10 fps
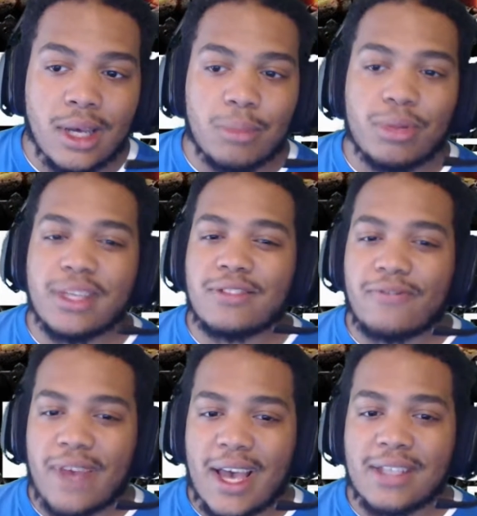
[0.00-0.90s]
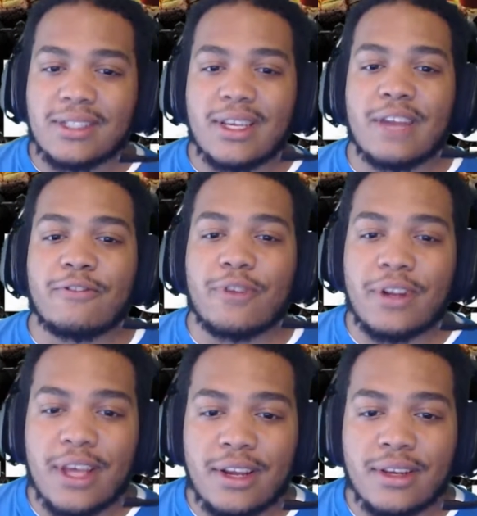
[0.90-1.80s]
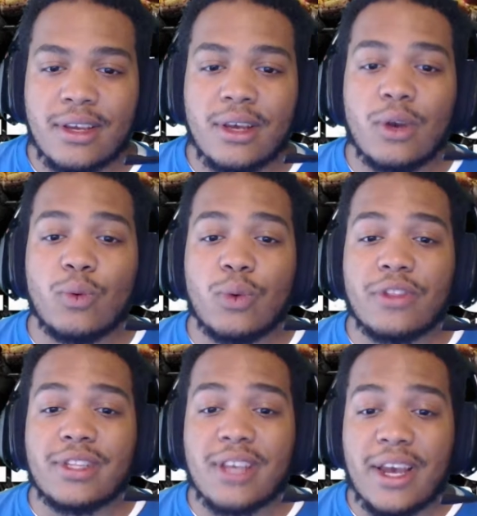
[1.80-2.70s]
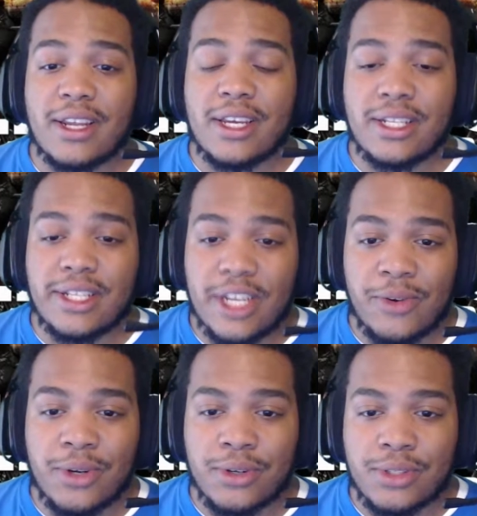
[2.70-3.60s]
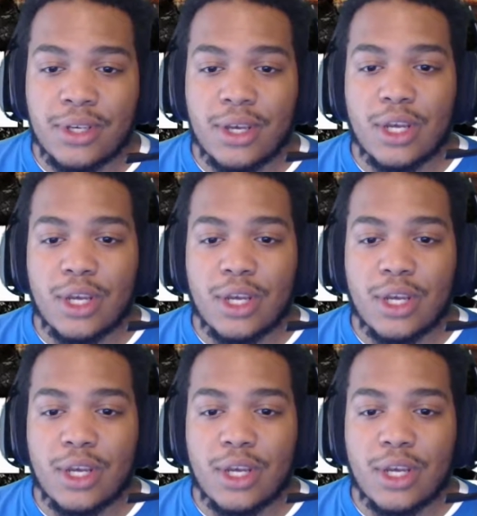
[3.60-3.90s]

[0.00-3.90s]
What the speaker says: plays fast and frenetic with tight interiors,